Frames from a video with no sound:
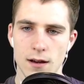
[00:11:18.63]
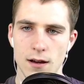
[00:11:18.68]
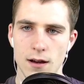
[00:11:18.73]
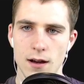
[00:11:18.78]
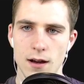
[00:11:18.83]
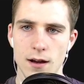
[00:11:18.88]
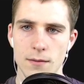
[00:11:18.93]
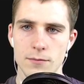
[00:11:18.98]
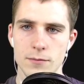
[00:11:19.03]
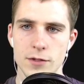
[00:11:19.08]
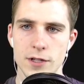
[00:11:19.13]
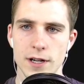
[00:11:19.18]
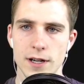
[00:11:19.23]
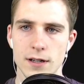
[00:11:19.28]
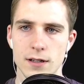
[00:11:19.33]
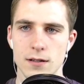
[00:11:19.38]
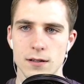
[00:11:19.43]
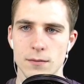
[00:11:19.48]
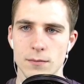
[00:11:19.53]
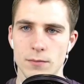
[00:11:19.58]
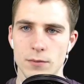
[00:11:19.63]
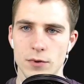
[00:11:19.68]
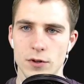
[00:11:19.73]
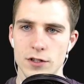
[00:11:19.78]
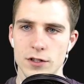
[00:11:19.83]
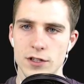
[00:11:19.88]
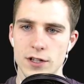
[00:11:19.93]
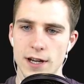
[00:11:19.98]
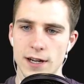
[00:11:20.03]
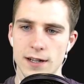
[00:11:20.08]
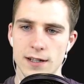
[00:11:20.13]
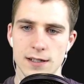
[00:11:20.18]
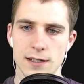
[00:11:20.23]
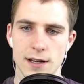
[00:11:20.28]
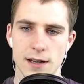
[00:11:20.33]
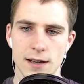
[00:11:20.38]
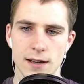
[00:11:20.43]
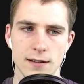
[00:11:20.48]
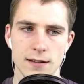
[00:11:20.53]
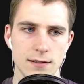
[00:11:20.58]
object
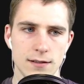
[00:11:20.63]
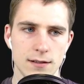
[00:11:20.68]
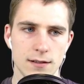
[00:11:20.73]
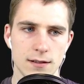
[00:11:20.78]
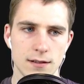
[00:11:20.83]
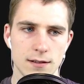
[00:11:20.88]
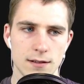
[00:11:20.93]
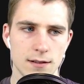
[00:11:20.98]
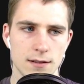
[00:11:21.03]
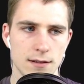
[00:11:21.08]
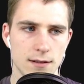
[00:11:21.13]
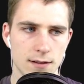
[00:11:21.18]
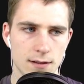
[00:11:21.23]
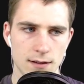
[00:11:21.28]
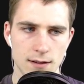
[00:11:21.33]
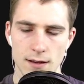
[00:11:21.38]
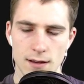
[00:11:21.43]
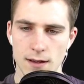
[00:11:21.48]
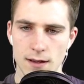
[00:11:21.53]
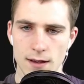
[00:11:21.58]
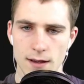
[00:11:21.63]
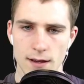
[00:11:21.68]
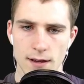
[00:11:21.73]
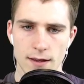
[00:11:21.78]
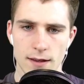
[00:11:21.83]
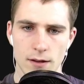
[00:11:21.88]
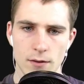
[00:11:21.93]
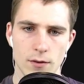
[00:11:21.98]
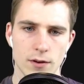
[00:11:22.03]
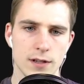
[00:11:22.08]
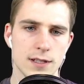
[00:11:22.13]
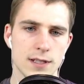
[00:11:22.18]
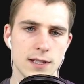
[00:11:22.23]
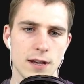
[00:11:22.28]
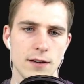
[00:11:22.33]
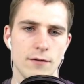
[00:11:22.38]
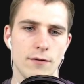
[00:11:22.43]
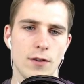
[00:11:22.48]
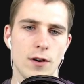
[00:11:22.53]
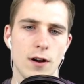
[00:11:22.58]
projectile. Then we're going to
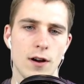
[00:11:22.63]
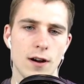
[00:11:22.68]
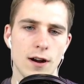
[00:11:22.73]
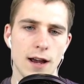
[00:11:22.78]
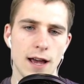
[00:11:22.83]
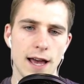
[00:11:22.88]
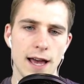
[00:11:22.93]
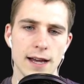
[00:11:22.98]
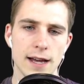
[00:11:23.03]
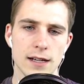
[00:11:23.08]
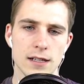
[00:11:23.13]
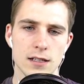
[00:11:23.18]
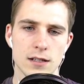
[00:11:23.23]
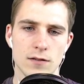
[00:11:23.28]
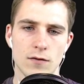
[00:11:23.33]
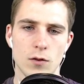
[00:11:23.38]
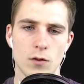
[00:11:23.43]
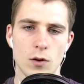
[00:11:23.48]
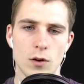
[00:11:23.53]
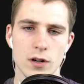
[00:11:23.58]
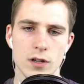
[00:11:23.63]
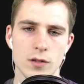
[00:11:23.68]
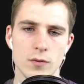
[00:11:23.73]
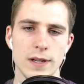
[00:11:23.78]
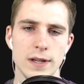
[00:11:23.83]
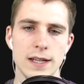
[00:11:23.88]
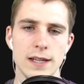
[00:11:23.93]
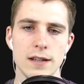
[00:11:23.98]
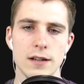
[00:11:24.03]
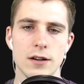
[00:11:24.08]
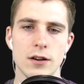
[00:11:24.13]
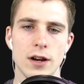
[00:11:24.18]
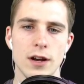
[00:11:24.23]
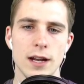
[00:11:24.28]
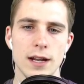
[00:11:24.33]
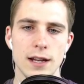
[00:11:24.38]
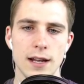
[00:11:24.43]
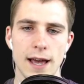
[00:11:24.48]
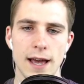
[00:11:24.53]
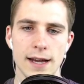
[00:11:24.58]
say var x force. We need to
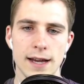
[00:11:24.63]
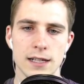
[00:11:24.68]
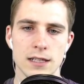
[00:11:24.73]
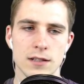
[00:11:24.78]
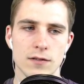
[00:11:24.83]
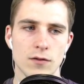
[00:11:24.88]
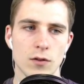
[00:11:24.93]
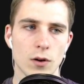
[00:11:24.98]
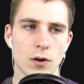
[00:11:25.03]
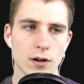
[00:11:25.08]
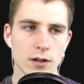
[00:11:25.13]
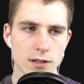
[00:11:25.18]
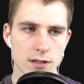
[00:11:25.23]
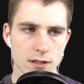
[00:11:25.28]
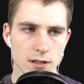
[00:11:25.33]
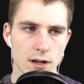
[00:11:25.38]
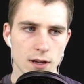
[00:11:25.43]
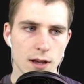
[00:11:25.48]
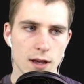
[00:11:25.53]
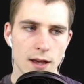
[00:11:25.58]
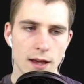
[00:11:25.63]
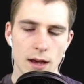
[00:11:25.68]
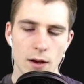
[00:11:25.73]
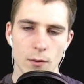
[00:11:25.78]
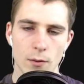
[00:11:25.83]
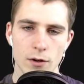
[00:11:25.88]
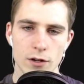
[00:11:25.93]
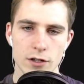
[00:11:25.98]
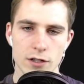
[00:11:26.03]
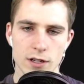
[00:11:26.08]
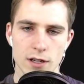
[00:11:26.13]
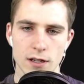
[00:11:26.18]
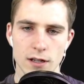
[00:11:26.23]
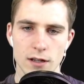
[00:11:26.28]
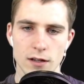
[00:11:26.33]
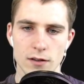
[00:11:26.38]
create an x force. We're just going to